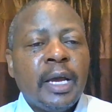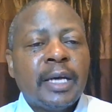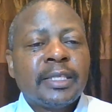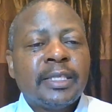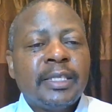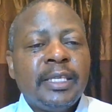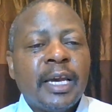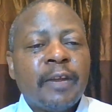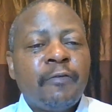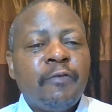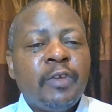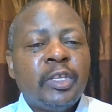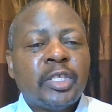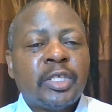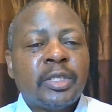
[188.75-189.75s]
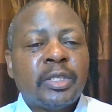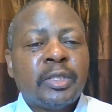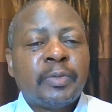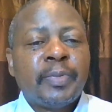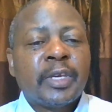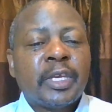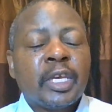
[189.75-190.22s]
as he had
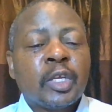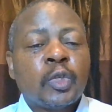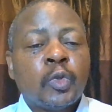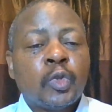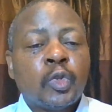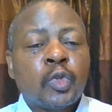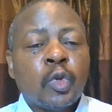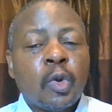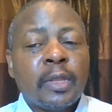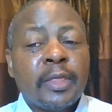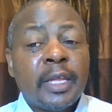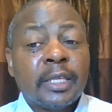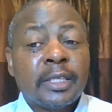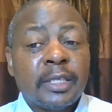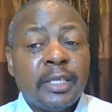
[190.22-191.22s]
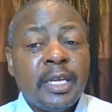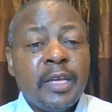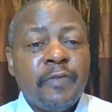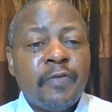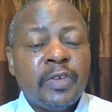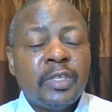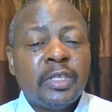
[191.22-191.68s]
finished speaking to Saul, that's
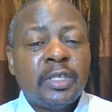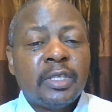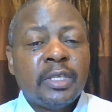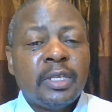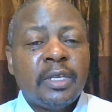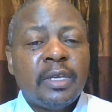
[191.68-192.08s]
David,